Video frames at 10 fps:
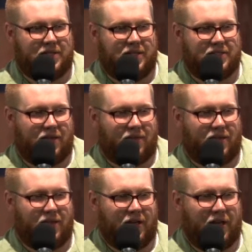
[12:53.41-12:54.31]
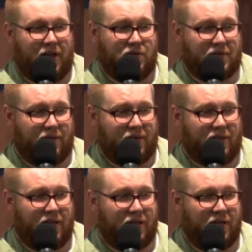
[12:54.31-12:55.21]
He sees everything, He knows
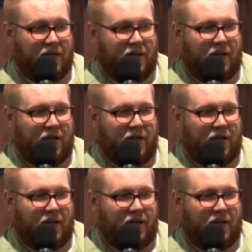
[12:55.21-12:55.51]
everything,